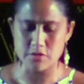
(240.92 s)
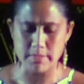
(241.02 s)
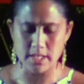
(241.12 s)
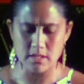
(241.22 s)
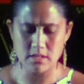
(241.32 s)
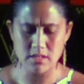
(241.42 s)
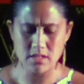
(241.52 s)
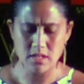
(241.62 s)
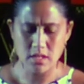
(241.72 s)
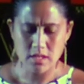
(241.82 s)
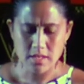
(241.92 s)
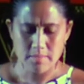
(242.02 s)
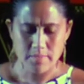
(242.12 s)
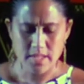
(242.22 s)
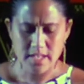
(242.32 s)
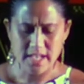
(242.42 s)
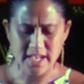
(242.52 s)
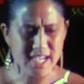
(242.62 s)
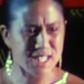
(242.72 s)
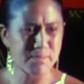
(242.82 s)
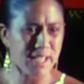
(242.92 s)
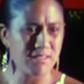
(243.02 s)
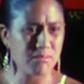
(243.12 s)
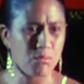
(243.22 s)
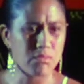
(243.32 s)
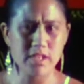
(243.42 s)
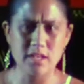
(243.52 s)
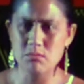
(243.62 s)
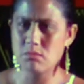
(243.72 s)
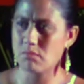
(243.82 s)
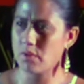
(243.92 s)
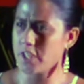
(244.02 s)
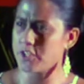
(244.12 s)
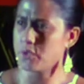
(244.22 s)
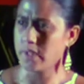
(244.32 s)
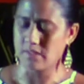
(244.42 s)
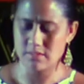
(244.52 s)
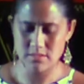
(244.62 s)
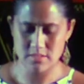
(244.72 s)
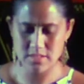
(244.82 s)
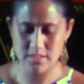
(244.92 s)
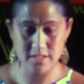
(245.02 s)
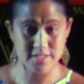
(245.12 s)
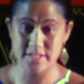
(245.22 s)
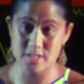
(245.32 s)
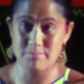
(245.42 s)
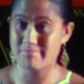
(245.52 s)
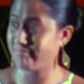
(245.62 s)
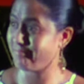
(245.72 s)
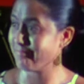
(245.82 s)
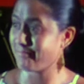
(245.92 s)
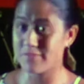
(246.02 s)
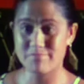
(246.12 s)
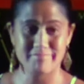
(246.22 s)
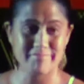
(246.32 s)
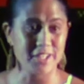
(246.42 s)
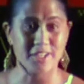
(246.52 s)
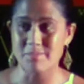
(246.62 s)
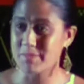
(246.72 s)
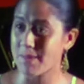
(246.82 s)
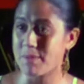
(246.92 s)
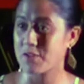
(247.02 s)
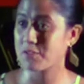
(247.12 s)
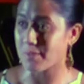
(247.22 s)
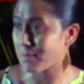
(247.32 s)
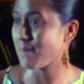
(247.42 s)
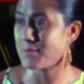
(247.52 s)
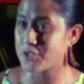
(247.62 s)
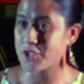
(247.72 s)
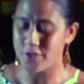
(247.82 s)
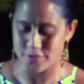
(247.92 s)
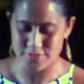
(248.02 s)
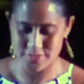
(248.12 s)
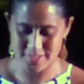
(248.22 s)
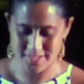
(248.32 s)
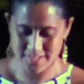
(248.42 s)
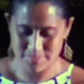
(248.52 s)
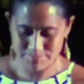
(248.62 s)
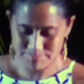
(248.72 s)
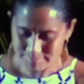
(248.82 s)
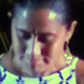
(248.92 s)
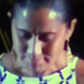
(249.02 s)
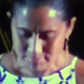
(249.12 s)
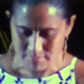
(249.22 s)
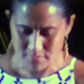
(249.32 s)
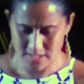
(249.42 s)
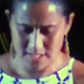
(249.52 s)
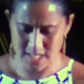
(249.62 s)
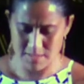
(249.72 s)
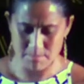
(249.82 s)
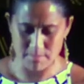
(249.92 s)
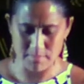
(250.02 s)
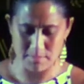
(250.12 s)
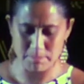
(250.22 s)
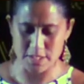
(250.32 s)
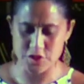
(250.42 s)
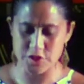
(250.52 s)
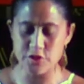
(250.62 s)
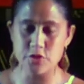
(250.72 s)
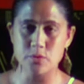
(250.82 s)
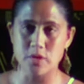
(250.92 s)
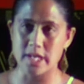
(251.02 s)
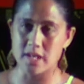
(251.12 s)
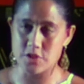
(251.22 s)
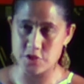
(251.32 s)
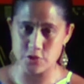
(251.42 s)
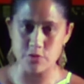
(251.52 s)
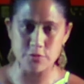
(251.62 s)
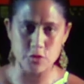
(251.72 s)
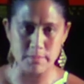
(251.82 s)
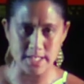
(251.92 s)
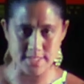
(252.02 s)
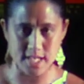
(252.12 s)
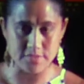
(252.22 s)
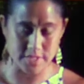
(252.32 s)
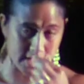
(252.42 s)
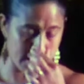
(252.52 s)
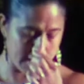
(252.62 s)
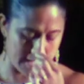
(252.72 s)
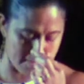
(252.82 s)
in me and asked me, "What are you doing?" And I said, I'm coming to church. But she knew a few months after that